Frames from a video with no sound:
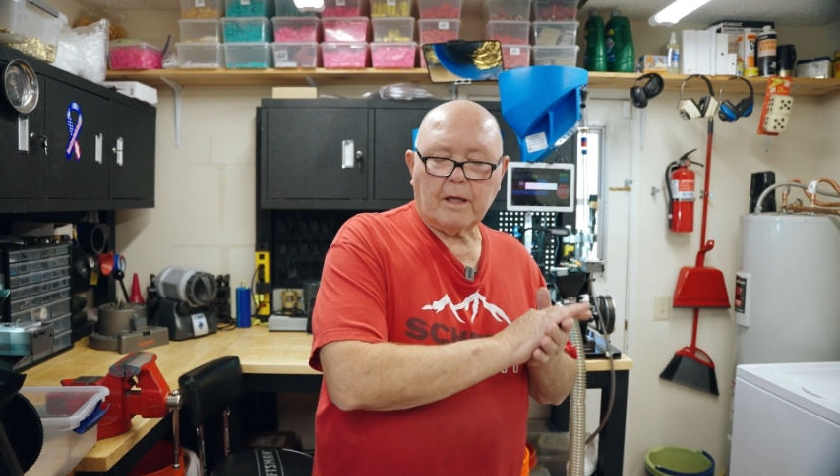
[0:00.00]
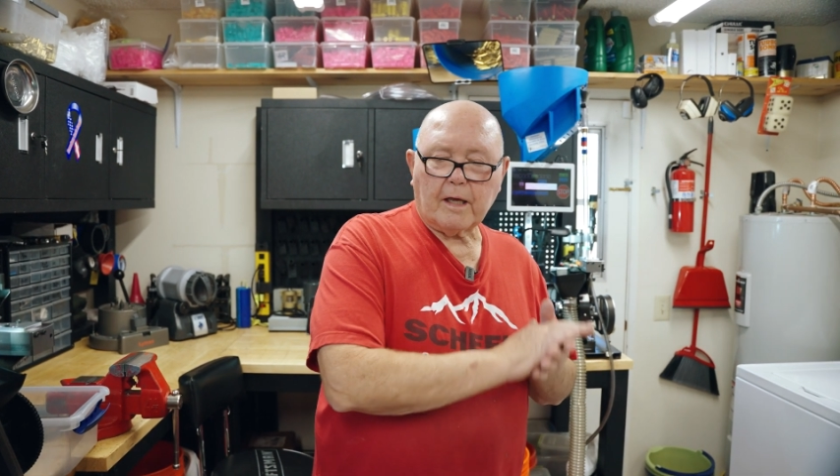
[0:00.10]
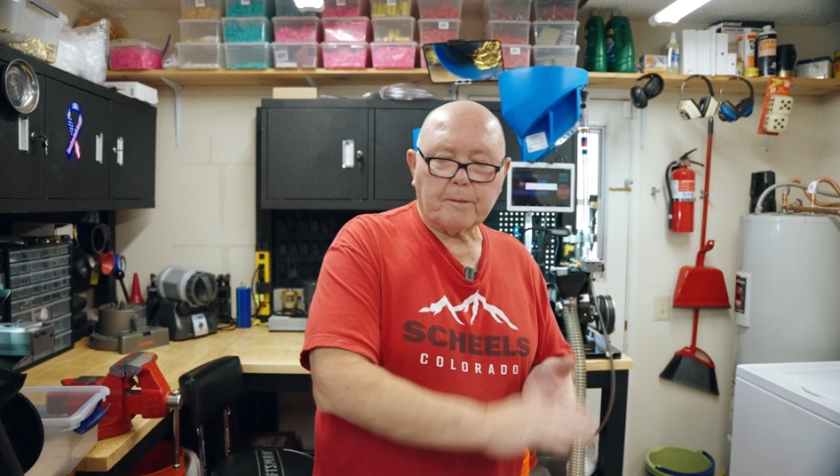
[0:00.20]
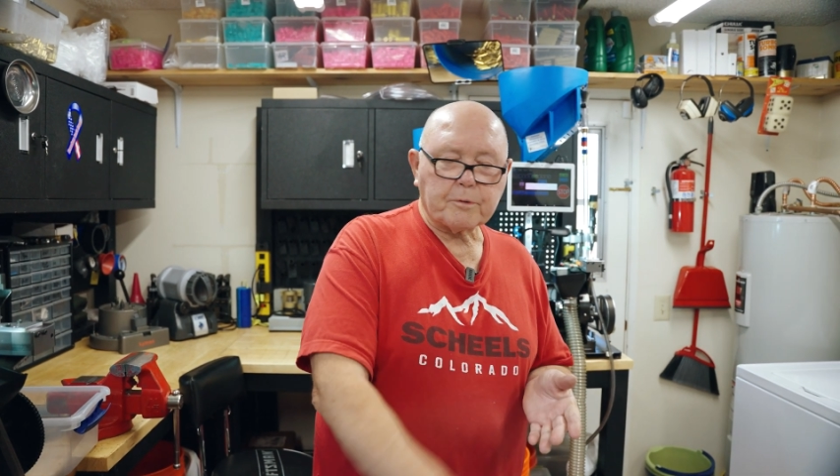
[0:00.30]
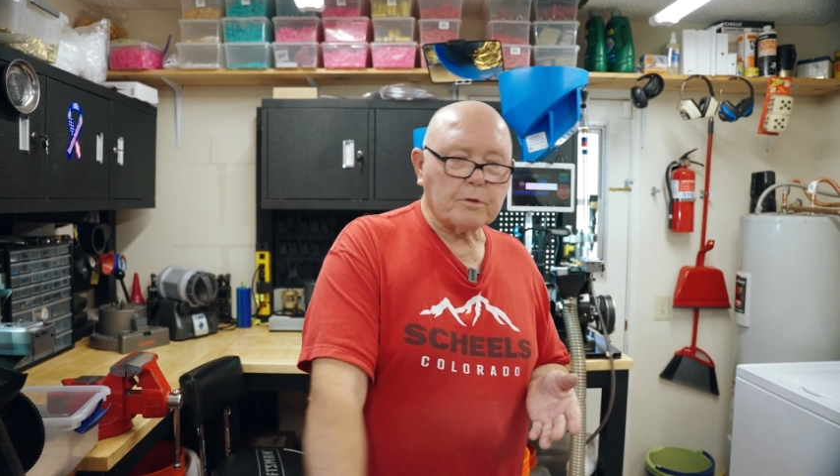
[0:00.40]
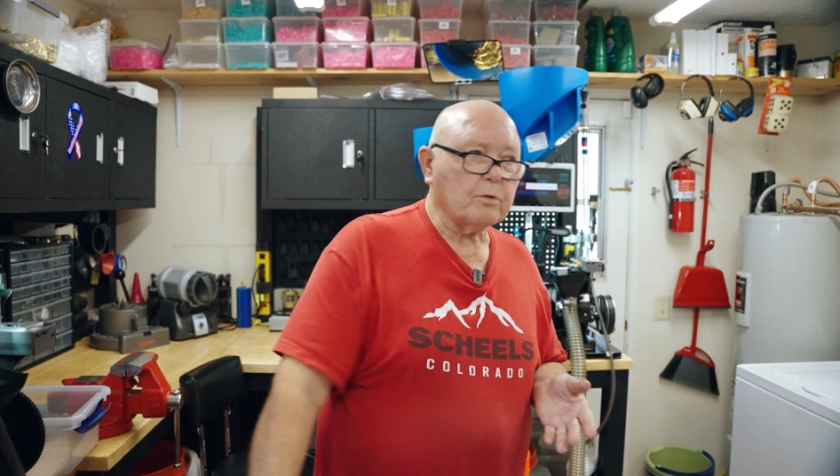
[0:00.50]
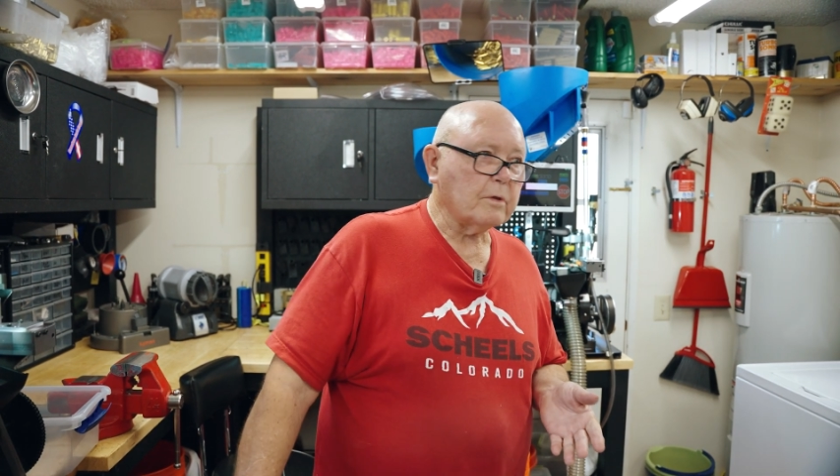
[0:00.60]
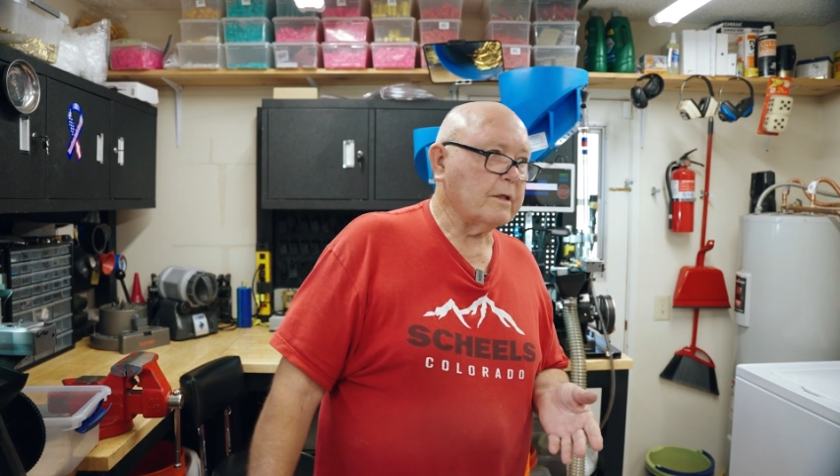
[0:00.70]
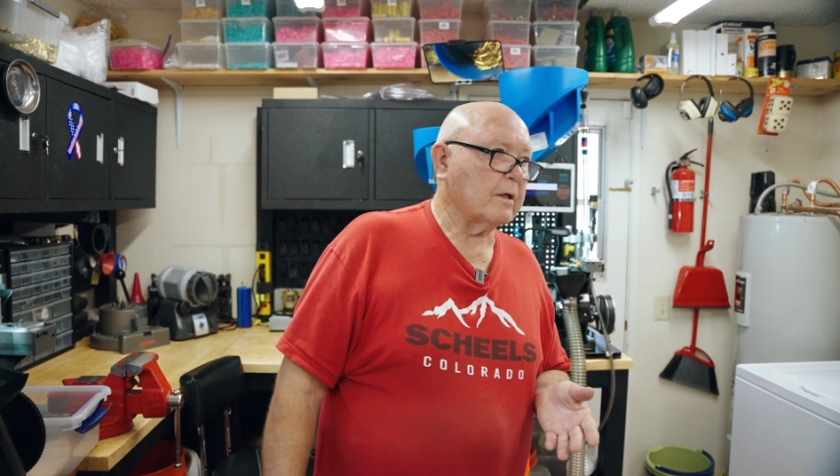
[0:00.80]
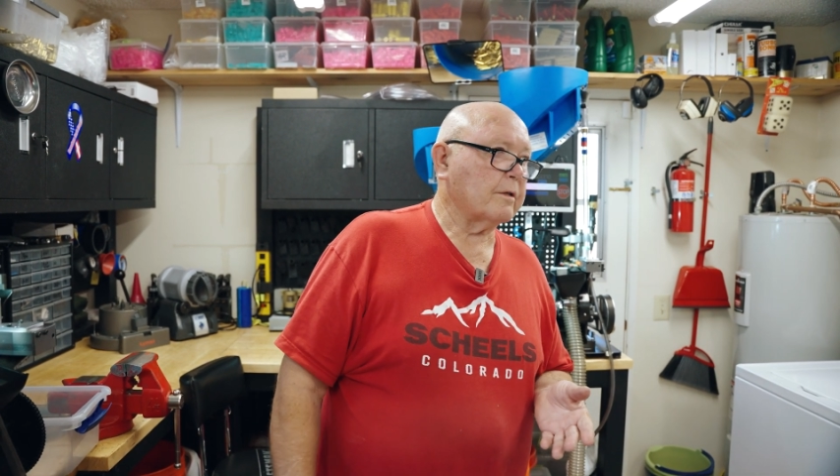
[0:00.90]

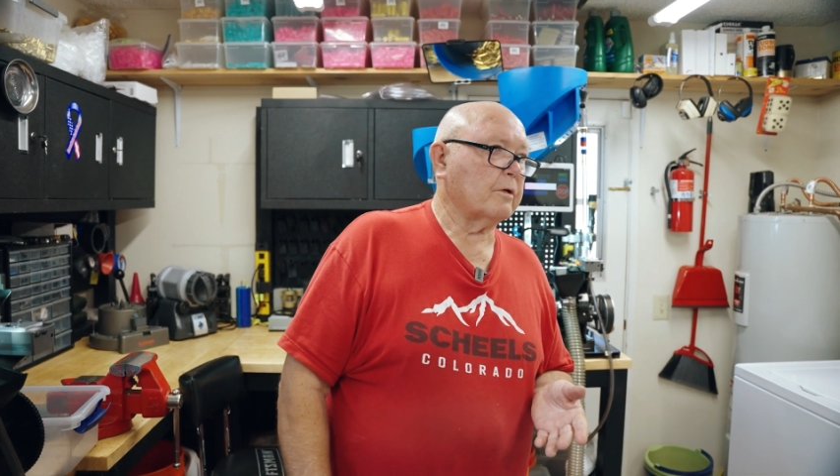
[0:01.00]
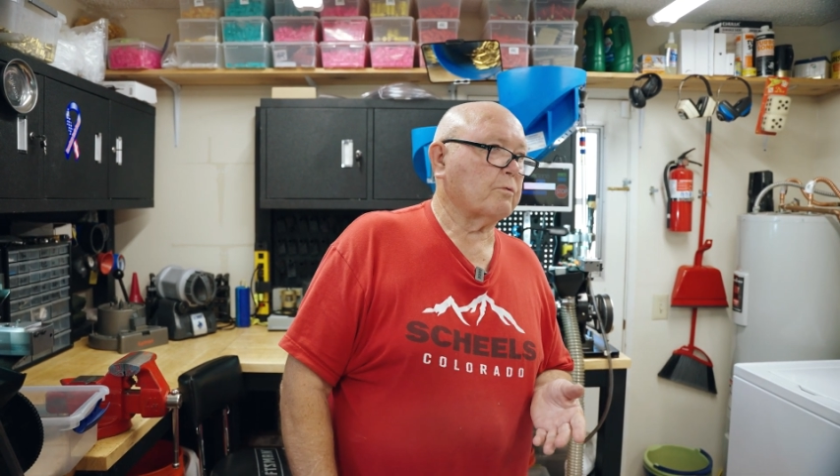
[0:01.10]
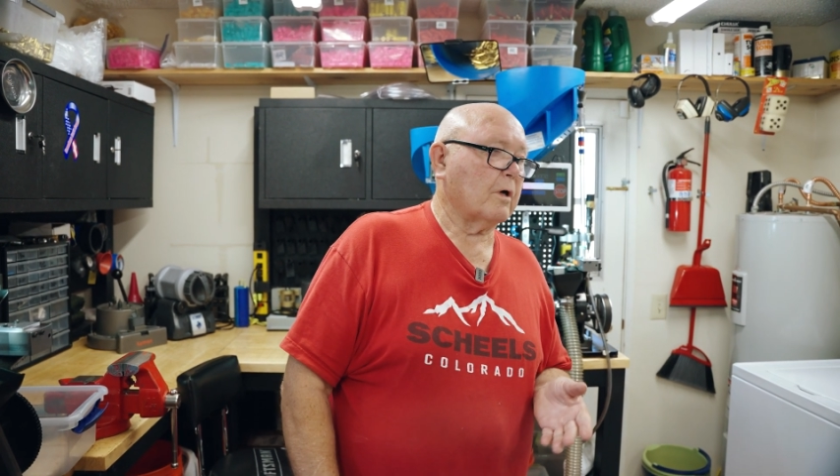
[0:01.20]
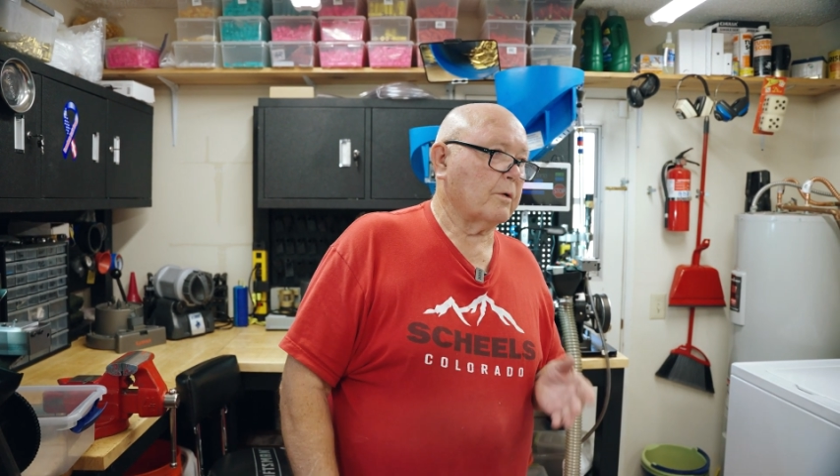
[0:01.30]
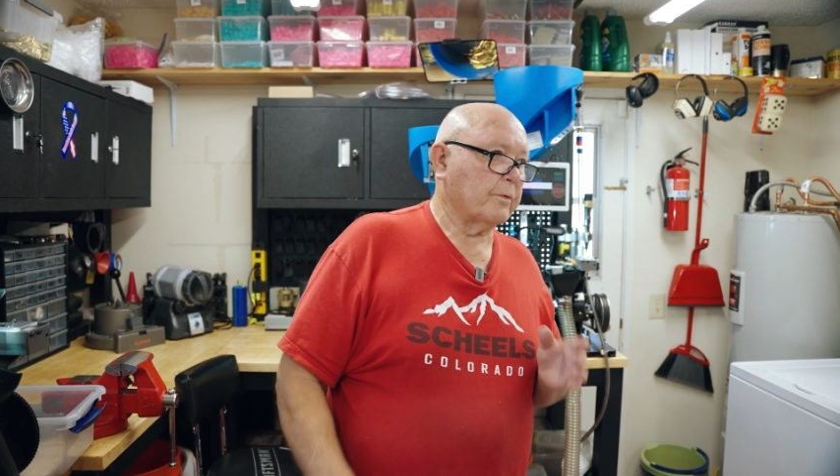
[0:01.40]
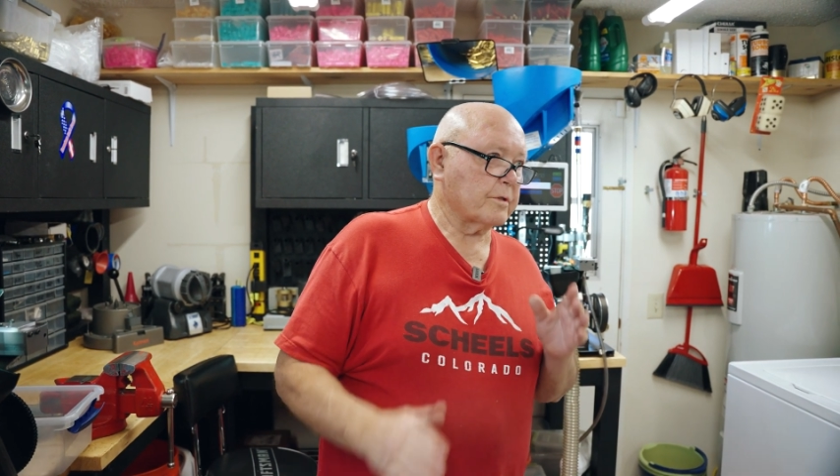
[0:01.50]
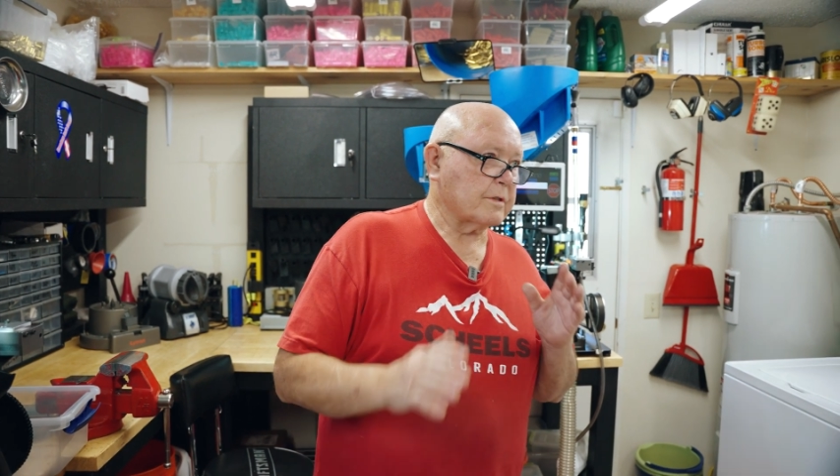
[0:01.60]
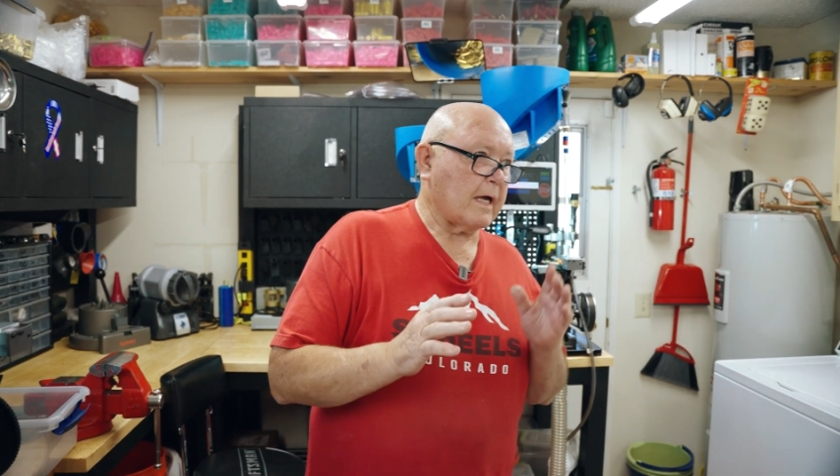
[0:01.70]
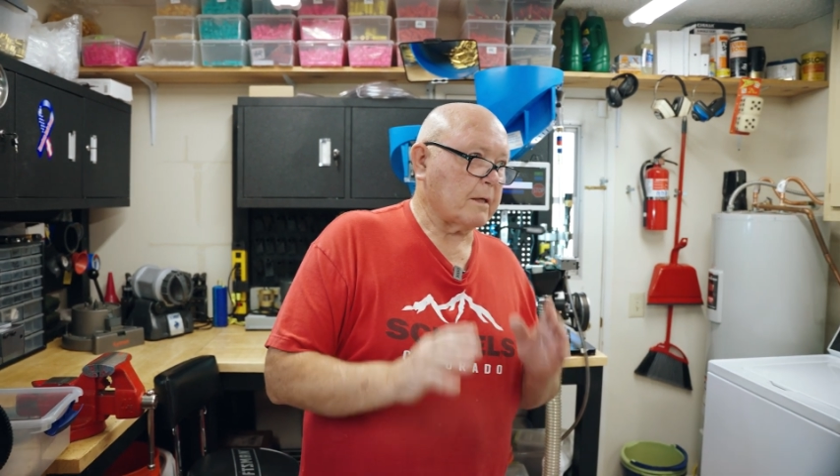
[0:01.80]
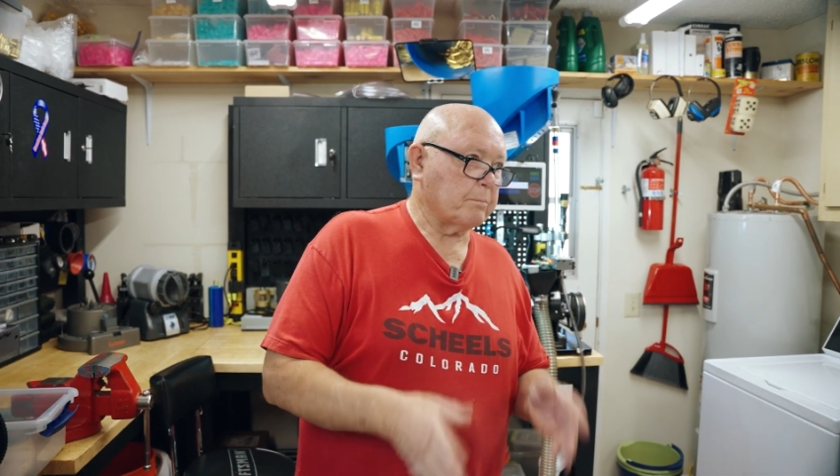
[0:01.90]
Absolutely nothing wrong with a
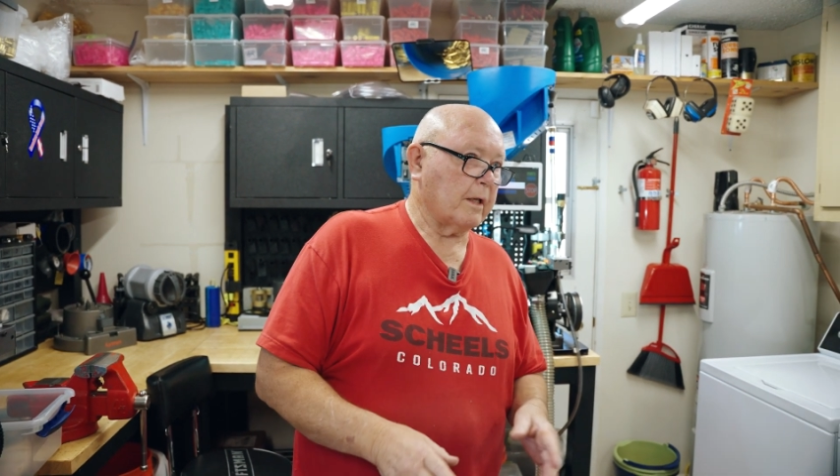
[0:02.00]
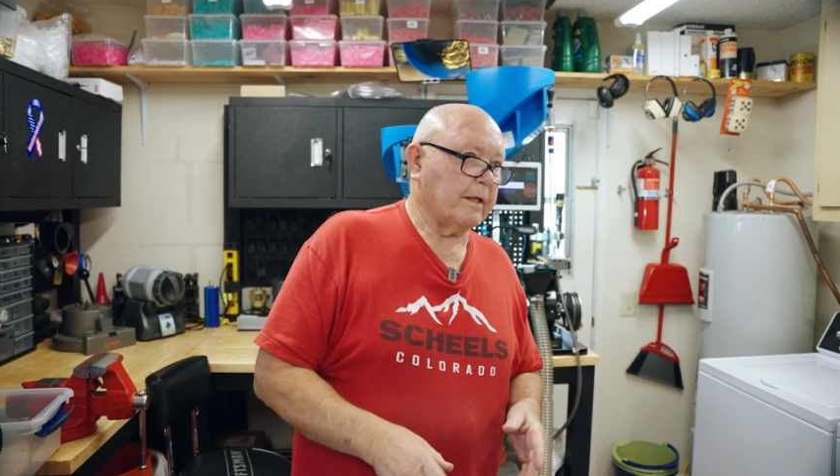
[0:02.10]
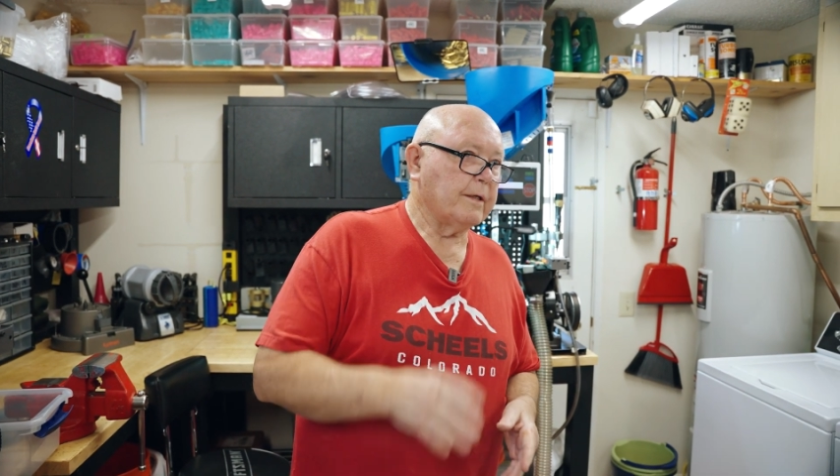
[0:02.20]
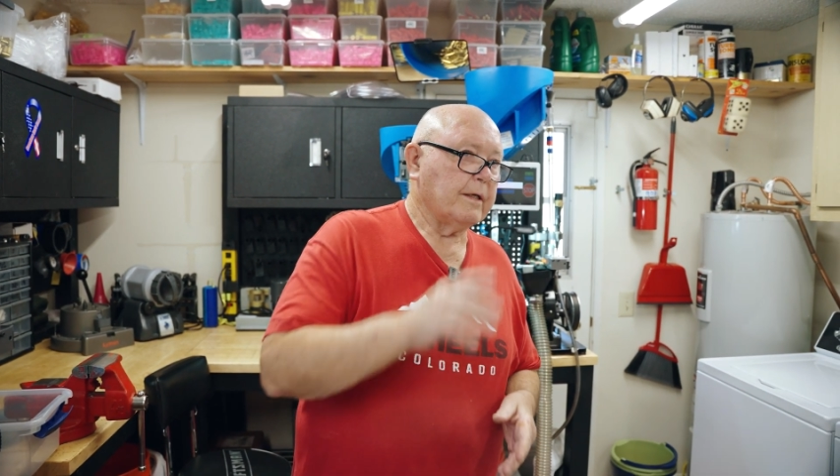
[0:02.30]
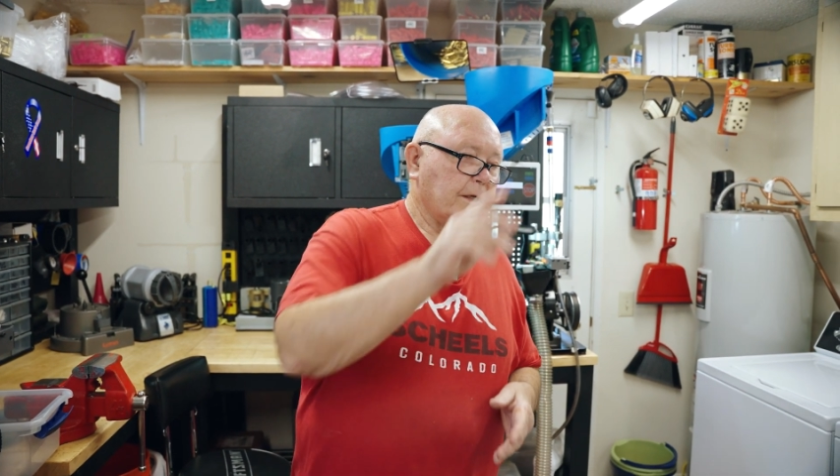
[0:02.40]
stock plate